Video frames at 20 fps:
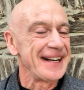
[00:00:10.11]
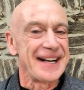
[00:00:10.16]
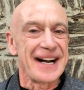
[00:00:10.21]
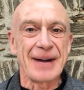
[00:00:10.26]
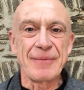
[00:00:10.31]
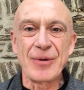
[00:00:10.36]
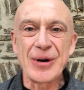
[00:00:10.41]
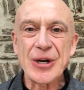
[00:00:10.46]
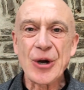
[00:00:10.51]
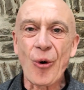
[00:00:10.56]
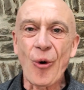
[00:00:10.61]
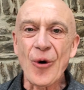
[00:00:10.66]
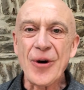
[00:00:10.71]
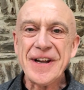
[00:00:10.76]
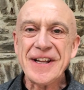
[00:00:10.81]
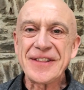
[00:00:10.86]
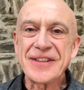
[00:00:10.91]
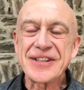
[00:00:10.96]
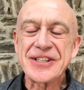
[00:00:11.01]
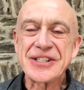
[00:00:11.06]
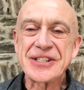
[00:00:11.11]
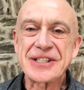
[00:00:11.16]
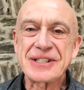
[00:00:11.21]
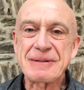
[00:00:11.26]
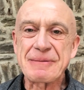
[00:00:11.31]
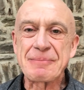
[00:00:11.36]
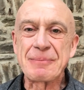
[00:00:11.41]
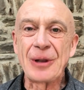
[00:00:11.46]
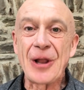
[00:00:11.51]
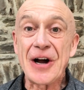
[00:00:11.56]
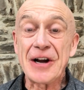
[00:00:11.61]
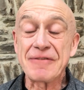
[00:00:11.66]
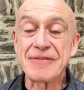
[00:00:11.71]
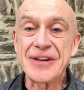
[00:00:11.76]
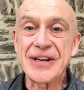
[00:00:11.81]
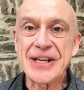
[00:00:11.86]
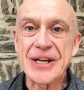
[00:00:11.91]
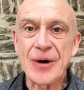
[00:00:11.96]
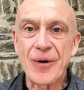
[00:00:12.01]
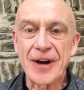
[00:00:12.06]
I'm recording this blog
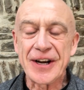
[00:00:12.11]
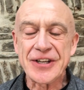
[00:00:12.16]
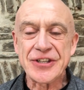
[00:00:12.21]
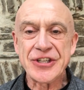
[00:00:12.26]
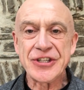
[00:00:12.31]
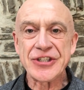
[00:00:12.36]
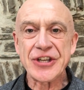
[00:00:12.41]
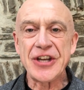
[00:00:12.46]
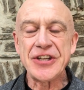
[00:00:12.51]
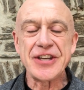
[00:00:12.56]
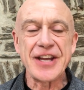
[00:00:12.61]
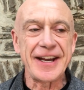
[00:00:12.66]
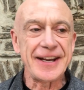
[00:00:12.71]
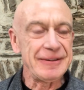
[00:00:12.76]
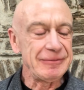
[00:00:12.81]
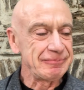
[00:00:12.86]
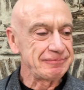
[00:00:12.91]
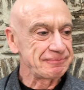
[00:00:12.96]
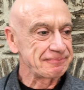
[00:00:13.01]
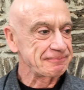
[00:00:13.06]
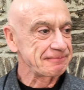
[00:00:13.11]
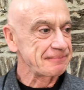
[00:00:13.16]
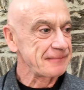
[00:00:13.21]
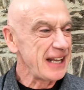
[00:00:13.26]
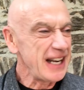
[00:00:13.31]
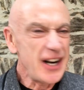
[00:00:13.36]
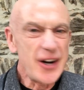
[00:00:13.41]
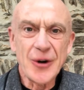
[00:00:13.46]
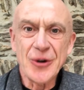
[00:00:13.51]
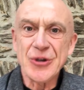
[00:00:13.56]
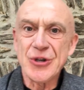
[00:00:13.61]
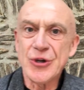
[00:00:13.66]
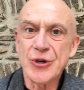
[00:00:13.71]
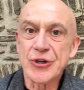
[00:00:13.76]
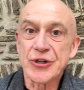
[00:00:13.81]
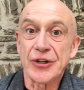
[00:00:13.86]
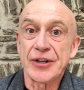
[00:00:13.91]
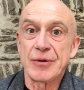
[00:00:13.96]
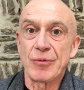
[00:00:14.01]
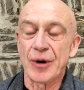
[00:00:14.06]
video on a Sunday. And I don't
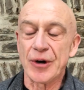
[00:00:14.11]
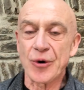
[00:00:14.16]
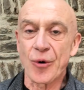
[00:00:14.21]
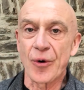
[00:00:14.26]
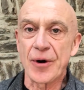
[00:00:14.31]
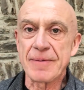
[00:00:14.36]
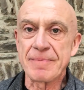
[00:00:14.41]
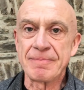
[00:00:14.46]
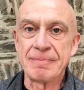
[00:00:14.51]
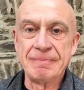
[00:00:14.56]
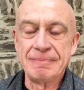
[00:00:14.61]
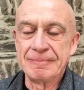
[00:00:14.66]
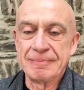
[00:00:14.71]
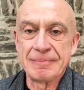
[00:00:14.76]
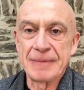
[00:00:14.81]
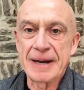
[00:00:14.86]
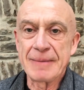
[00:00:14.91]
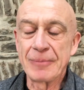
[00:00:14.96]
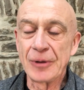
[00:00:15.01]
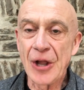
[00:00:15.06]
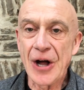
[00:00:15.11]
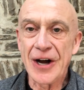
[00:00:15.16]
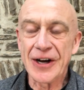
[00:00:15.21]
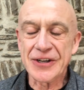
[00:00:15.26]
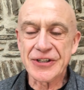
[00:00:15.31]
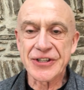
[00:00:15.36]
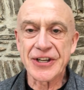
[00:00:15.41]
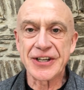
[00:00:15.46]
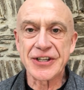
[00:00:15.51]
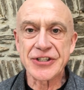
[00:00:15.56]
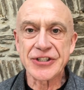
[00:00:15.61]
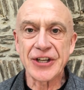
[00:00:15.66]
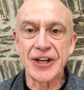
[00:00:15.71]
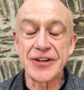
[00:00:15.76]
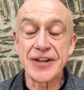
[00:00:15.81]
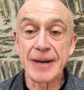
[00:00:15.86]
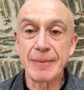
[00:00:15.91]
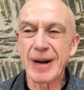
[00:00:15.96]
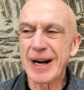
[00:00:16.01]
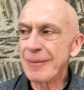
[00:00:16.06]
usually record my blogs on a
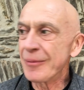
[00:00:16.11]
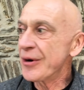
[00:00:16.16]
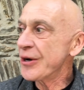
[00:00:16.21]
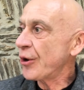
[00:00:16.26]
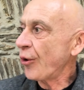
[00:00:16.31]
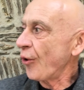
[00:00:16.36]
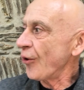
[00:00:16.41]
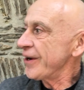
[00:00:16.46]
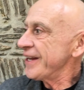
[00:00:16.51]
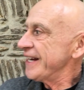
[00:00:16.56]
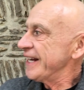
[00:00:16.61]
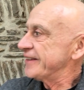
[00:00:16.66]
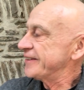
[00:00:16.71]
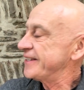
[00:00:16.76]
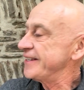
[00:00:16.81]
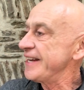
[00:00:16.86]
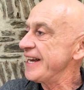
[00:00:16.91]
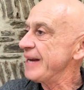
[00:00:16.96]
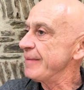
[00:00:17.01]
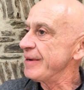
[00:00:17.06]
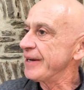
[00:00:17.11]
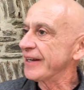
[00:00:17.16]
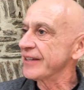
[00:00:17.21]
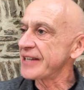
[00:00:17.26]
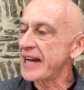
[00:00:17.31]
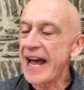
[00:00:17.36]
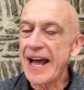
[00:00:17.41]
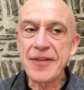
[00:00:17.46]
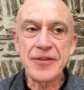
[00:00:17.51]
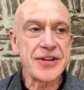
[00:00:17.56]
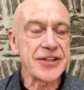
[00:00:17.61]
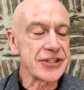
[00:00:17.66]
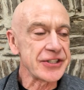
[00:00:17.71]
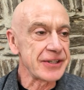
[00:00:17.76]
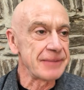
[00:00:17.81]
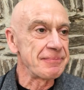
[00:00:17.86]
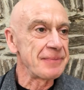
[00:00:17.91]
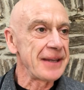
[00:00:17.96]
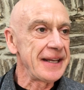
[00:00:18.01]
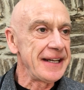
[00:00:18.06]
Sunday, but I'm recording it today because I had
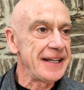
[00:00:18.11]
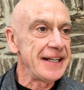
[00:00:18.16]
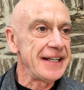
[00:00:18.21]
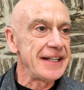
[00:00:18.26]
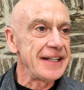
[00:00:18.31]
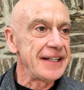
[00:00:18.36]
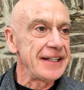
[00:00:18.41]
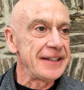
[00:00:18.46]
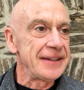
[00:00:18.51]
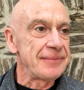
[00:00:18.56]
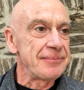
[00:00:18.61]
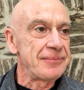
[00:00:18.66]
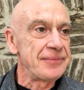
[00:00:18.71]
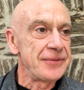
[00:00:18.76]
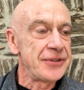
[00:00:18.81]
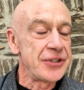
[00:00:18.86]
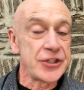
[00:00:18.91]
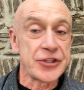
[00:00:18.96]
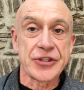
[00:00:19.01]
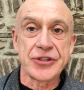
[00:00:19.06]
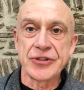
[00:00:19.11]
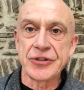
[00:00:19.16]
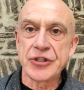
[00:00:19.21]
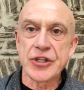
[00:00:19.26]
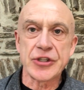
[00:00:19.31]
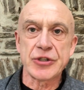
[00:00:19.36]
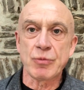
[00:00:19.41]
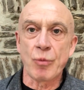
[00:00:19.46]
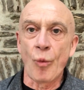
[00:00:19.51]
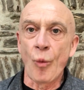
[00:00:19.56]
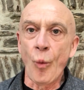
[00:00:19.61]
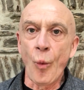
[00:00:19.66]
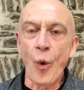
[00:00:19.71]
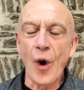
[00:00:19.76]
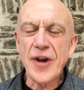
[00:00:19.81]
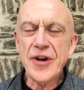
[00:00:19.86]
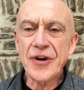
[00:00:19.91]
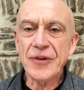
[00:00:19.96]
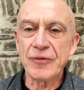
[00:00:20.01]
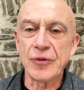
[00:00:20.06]
this just this
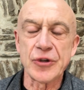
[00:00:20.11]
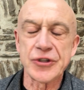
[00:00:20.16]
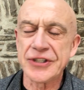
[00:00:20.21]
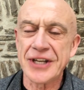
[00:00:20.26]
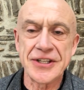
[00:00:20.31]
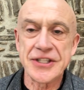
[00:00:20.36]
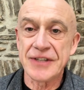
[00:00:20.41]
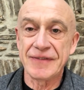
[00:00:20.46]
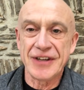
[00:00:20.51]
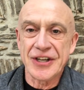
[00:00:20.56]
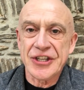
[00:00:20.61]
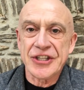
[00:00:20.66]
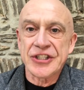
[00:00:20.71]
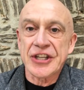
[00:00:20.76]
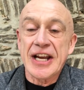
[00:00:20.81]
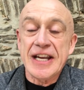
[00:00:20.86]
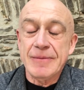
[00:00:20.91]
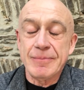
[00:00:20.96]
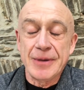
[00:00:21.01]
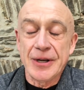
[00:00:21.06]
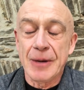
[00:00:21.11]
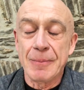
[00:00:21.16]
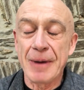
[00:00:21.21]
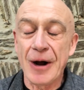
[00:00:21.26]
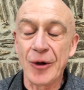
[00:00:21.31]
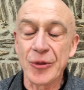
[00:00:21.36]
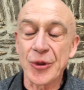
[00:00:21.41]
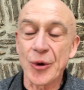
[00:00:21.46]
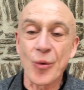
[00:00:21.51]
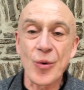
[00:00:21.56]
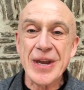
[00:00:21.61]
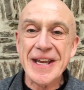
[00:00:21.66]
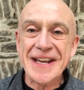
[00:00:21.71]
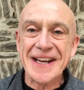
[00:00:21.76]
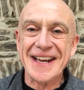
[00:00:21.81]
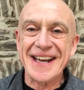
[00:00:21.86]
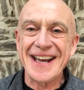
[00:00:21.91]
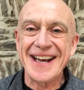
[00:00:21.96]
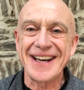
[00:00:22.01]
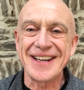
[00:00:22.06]
wonderful sense of excitement about the week
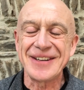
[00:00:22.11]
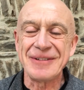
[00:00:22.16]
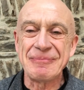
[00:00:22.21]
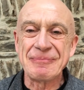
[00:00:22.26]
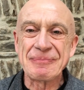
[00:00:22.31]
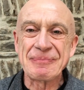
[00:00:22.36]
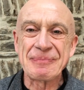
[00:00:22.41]
ahead.